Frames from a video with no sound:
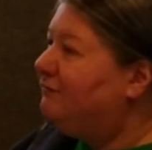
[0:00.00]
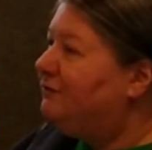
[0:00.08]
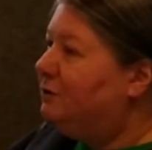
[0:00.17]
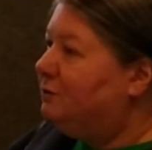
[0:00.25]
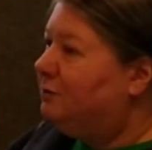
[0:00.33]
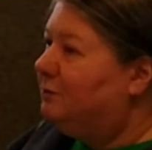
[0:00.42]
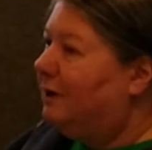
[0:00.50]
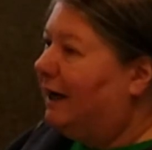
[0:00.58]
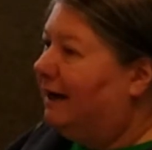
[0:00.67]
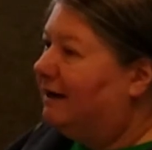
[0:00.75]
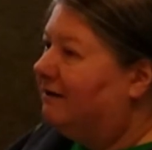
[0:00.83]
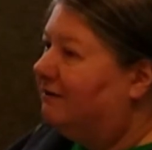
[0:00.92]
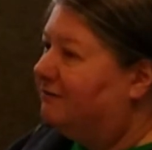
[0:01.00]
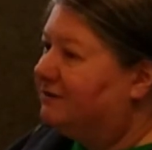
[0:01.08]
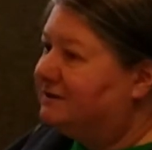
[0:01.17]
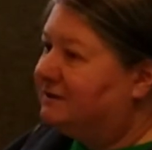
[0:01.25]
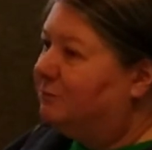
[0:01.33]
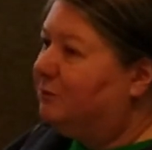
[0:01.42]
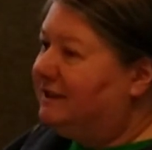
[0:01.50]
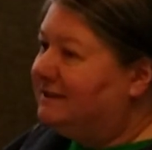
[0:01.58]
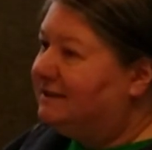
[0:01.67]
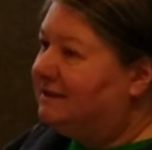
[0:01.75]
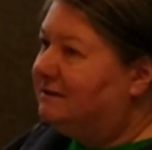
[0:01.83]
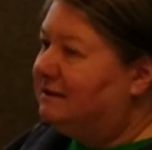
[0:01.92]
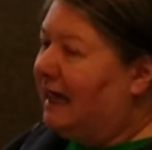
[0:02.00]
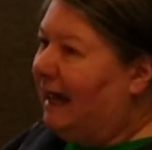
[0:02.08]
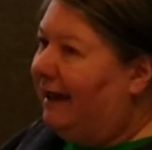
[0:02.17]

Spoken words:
you, for some reason,